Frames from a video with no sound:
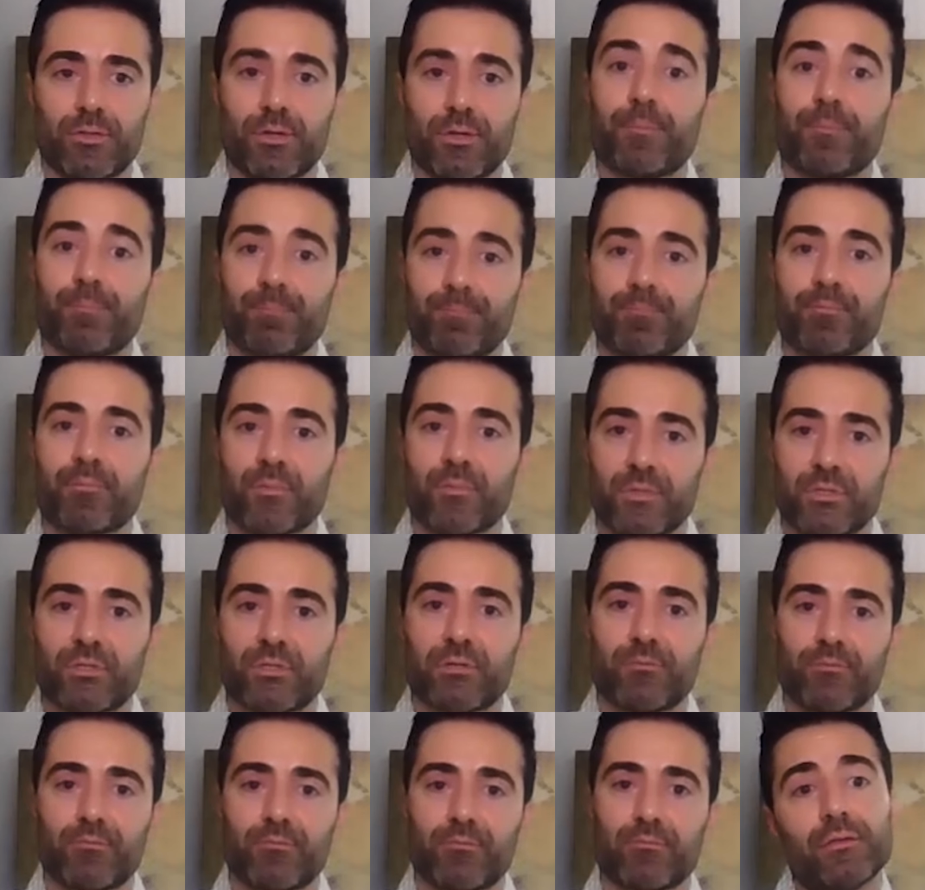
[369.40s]
Sure,
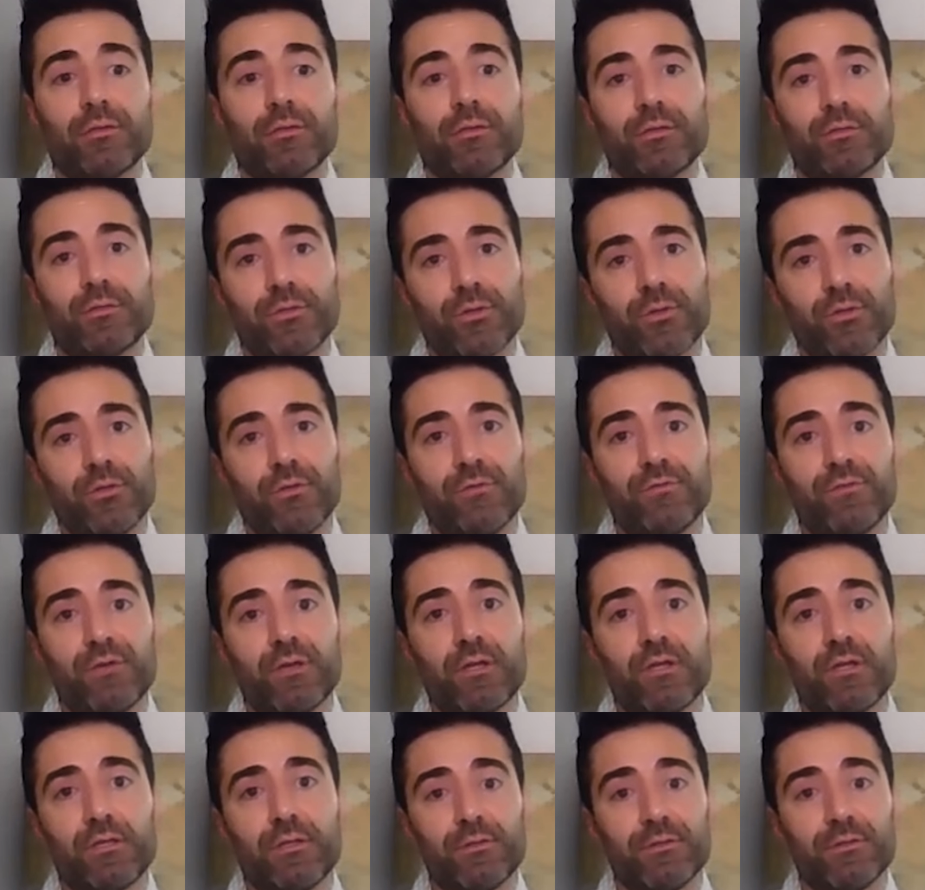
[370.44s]
sure. So you've
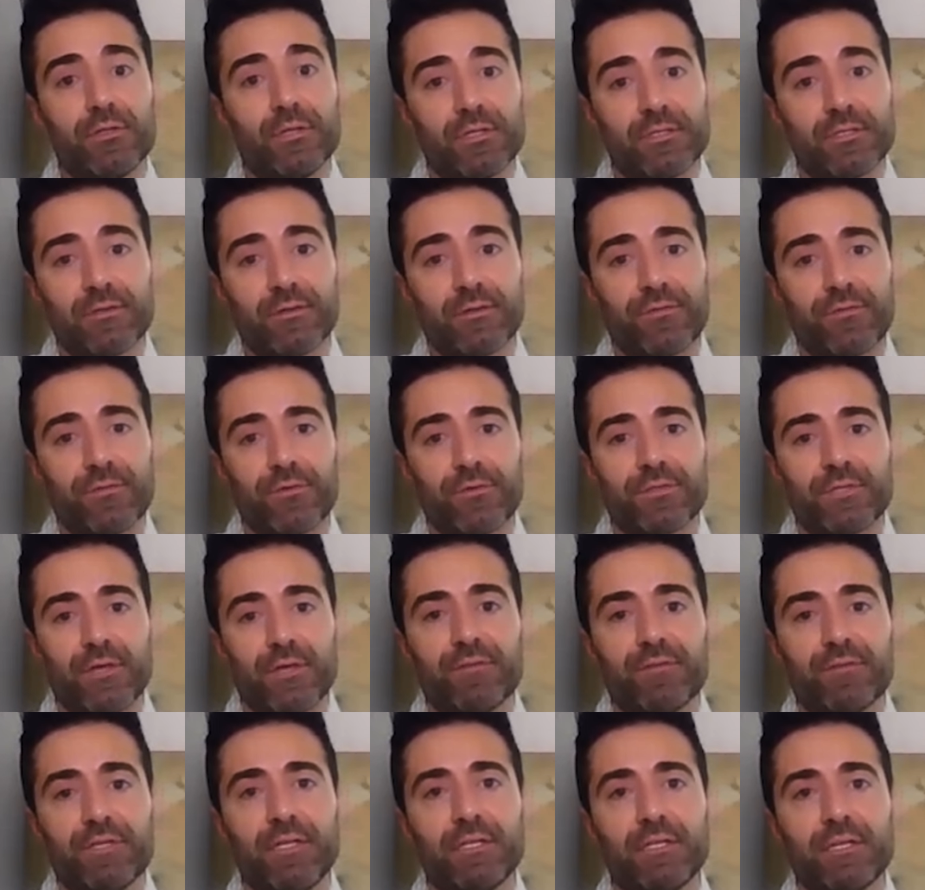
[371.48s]
done it. You did it for
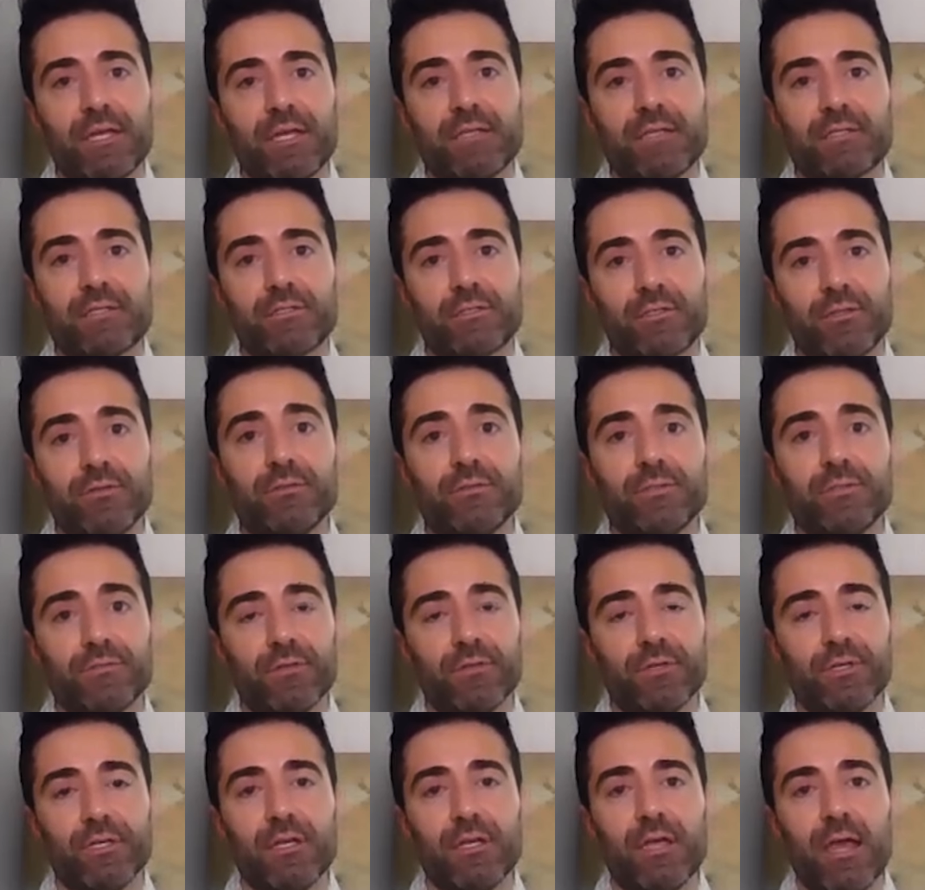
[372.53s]
17 days
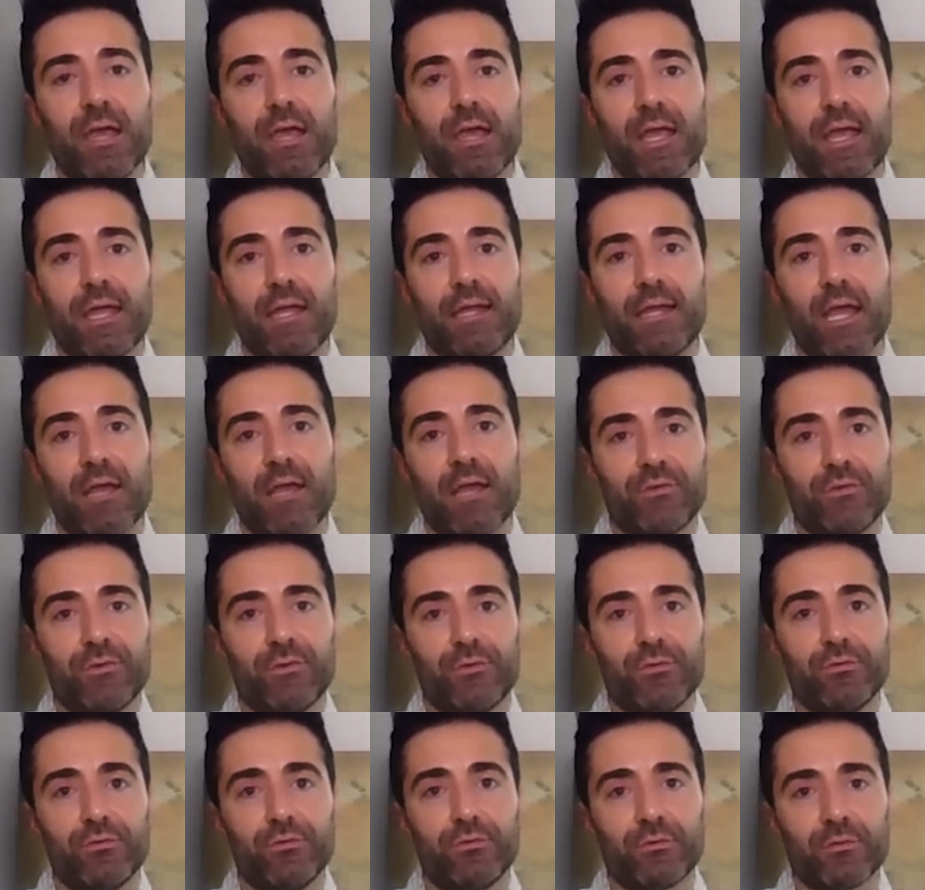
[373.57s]
exclusively, and have
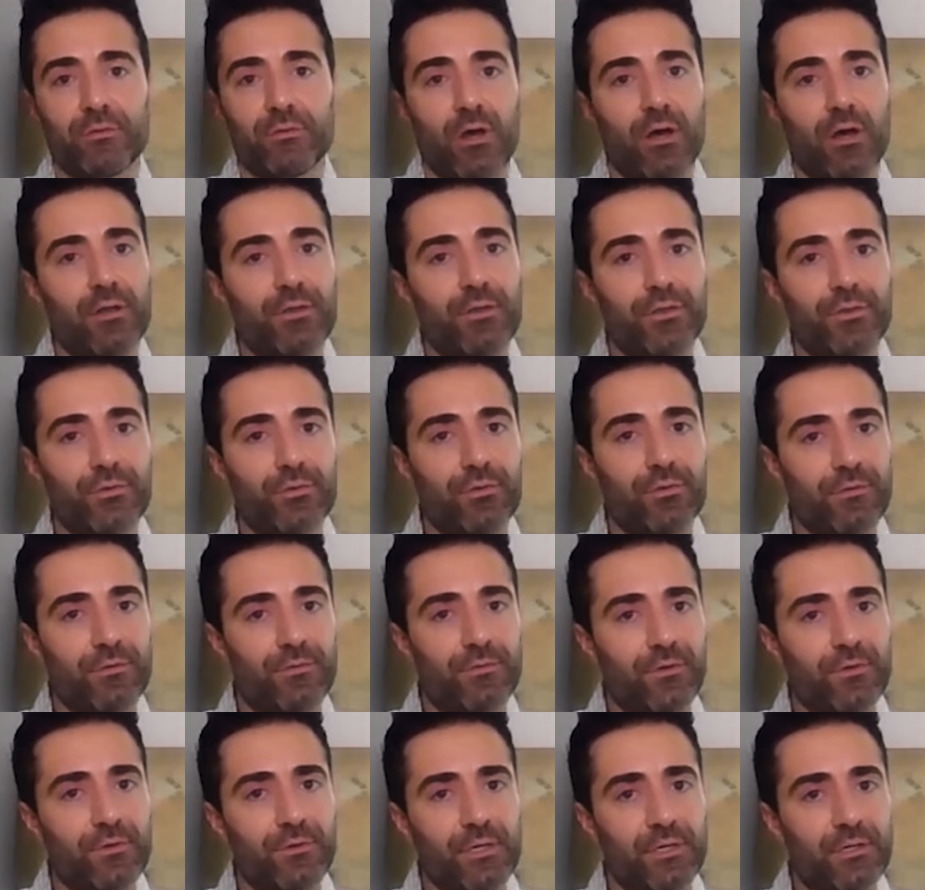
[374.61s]
you gone through the
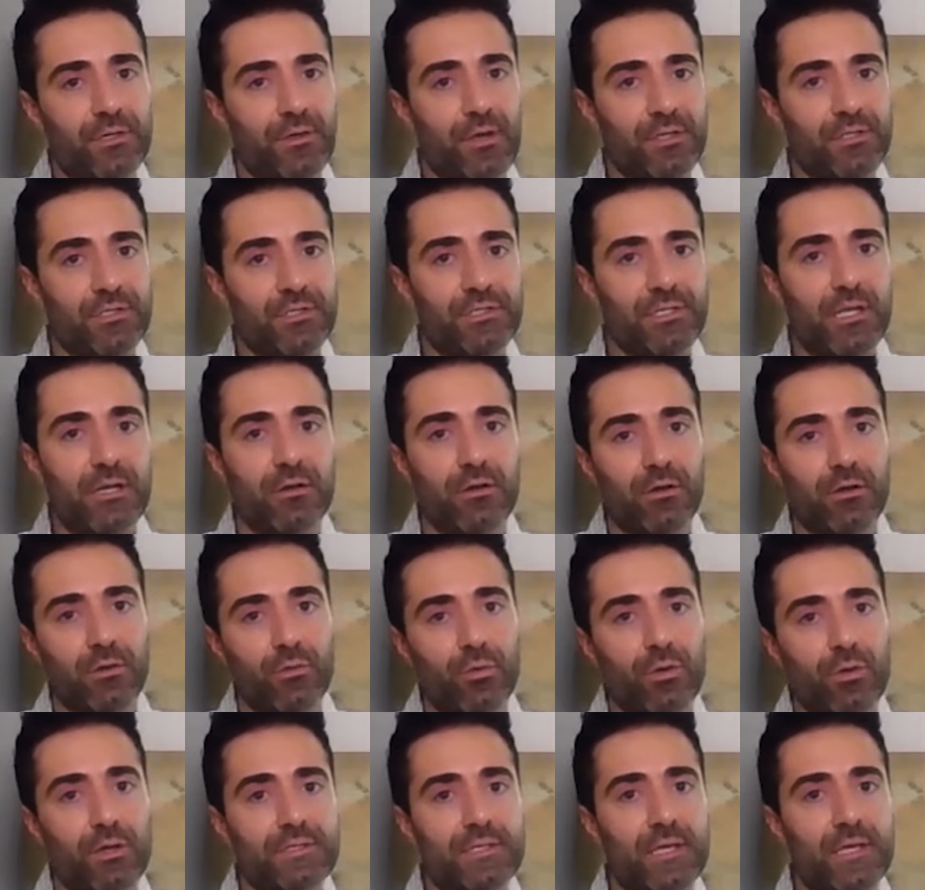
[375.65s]
food reintroduction yet, or, or
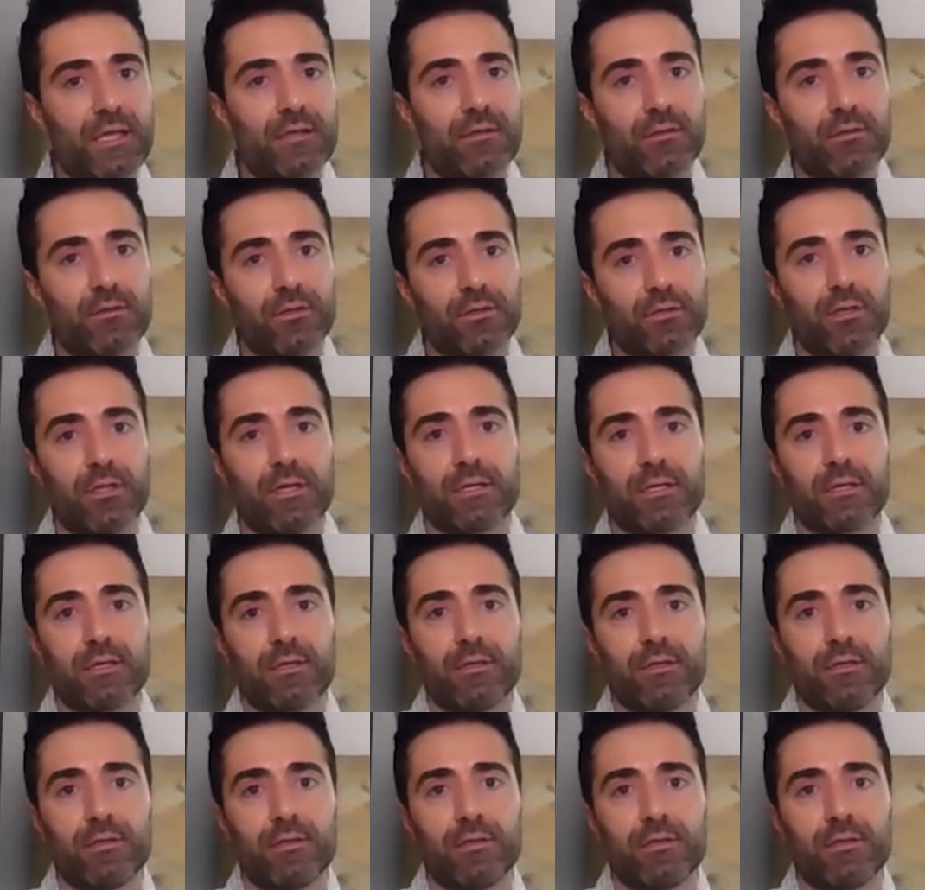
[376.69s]
what does that look like?